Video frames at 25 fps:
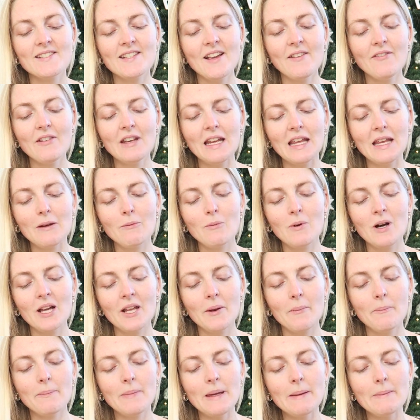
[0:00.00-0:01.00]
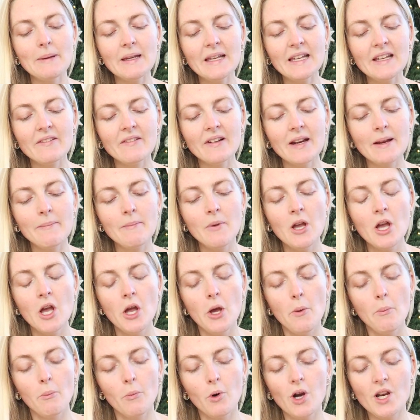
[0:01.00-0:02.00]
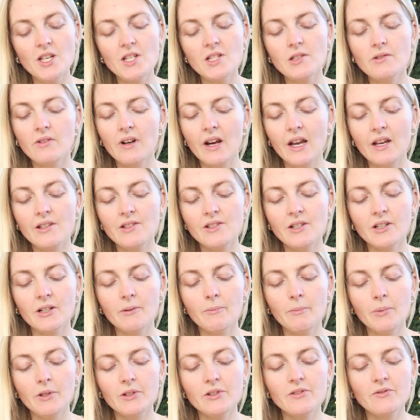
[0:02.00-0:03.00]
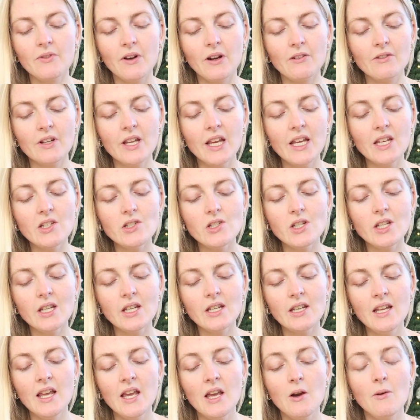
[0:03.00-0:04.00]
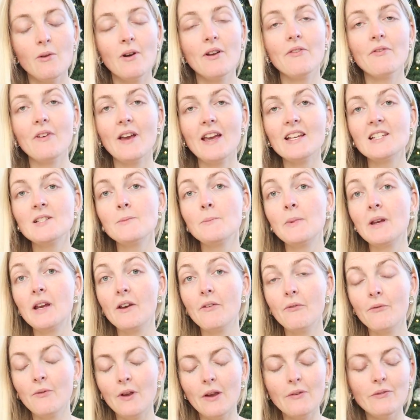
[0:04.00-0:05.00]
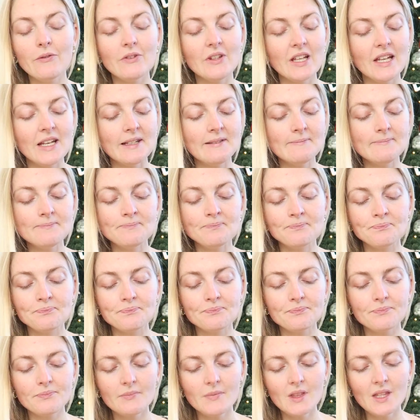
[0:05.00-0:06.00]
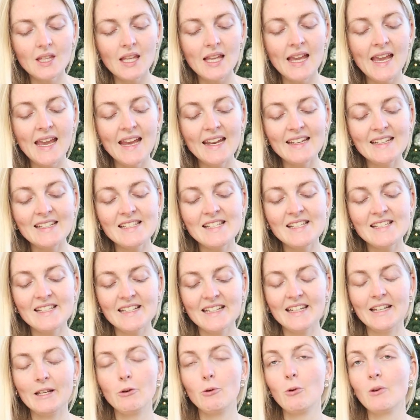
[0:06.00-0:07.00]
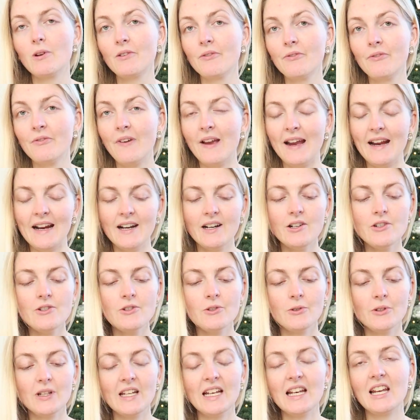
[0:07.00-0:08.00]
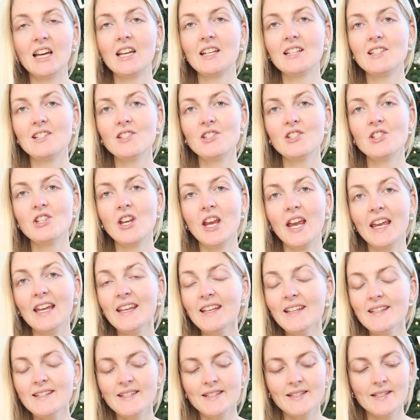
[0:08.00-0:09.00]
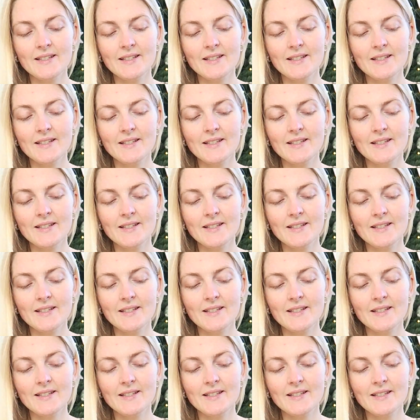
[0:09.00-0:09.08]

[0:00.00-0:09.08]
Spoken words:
7-in-1 BB Cream Moisturizer plus Foundation with SPF 15. And this is in the color Fair, so the lightest shade.